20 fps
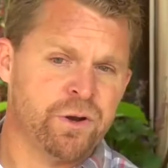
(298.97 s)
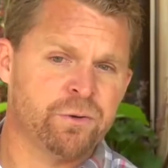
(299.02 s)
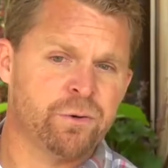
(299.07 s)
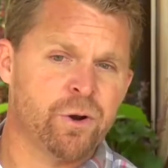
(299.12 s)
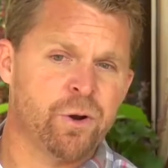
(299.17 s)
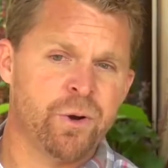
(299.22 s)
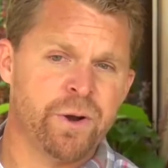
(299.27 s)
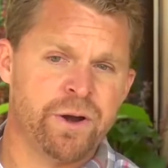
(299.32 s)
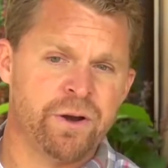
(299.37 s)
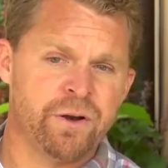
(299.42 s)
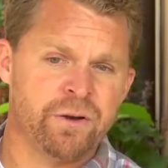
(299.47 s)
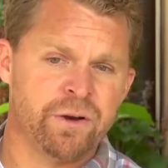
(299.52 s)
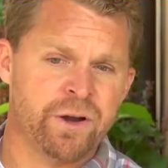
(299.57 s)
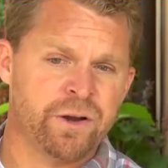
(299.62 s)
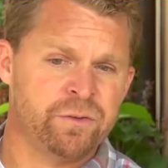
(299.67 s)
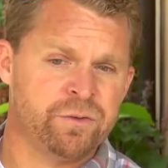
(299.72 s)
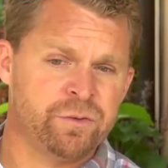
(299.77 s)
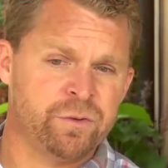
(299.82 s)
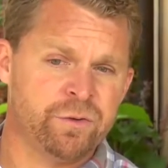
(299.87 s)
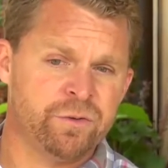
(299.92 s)
grow here
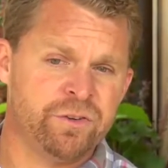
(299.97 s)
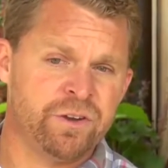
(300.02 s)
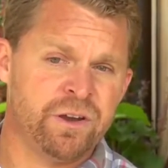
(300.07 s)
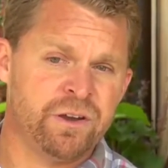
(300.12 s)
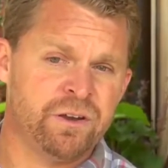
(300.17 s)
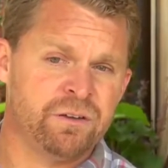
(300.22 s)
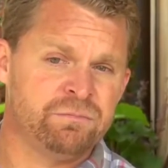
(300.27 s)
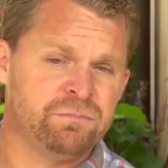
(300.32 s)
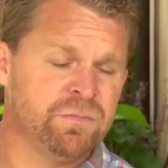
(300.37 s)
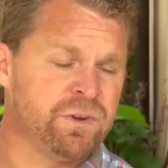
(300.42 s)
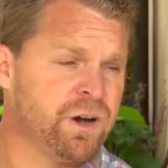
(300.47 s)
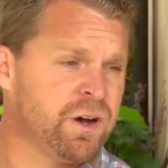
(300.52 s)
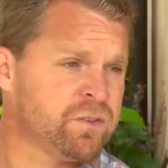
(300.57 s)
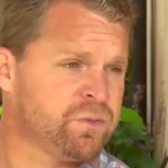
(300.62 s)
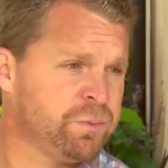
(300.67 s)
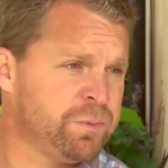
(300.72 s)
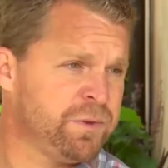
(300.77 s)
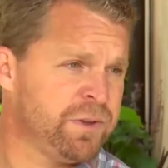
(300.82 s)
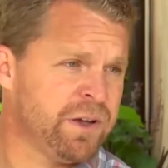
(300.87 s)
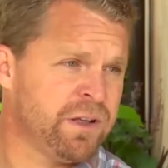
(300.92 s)
and associated
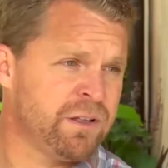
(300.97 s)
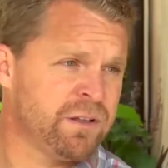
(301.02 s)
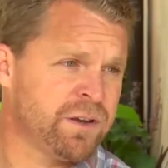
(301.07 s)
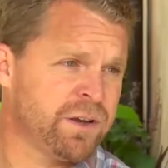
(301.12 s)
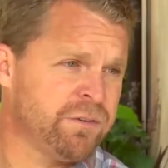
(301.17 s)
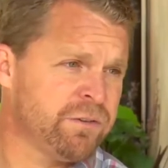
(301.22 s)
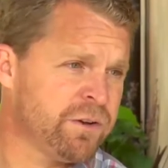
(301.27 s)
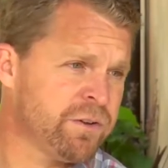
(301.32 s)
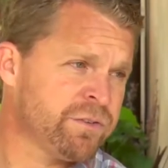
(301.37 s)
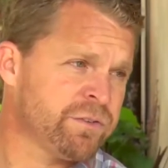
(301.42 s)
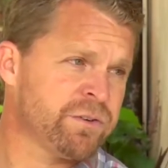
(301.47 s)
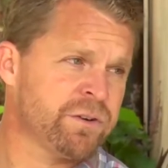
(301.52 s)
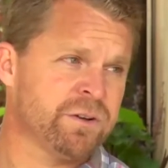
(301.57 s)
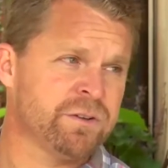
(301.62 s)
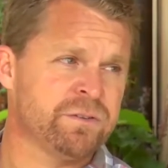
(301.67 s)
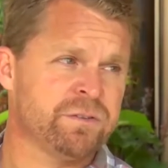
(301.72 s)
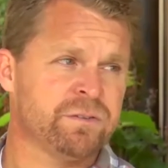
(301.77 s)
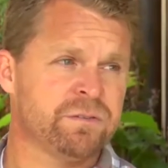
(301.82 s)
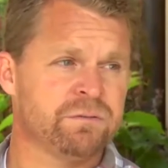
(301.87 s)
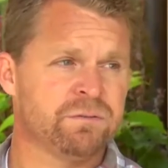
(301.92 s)
hospitality,
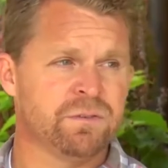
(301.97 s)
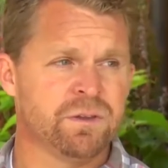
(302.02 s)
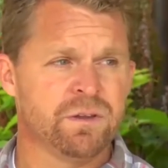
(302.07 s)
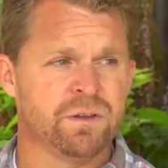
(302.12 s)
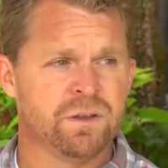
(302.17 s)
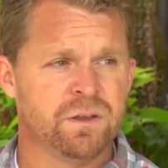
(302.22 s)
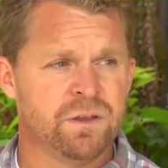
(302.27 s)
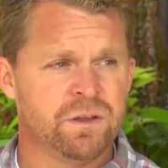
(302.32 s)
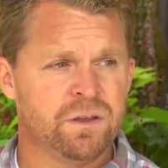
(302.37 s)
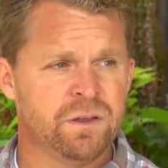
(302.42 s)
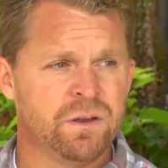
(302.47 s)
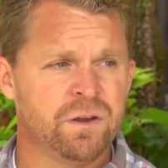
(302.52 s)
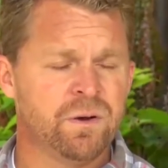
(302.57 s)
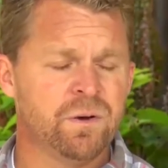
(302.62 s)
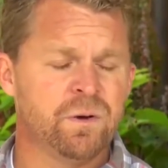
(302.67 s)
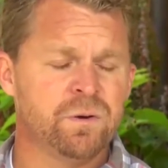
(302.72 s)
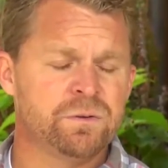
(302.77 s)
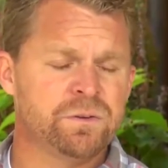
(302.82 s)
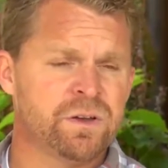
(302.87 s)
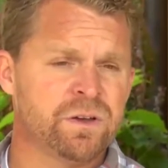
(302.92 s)
restaurants, you know,
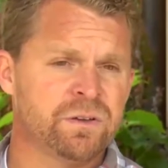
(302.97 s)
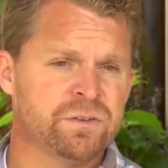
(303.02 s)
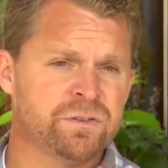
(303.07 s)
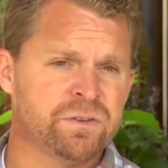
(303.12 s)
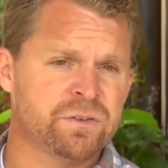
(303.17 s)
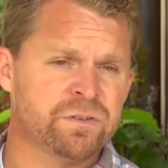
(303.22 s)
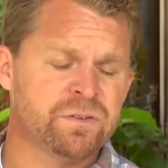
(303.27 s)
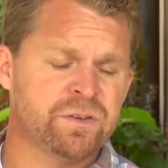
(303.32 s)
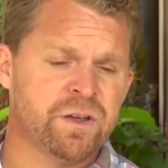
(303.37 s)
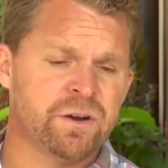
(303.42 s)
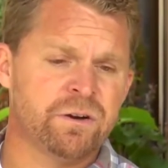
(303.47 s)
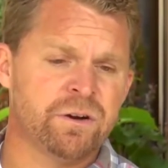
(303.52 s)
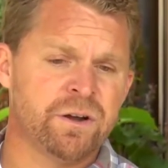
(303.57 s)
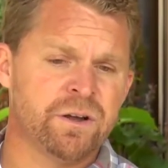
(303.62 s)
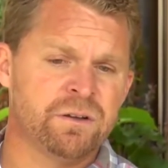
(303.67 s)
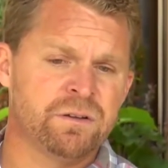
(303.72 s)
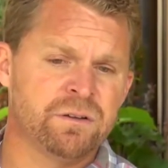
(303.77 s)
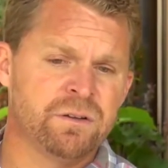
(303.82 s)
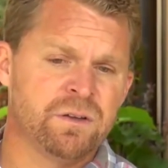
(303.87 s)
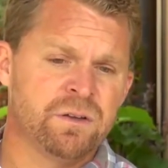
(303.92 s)
hotels, etc.,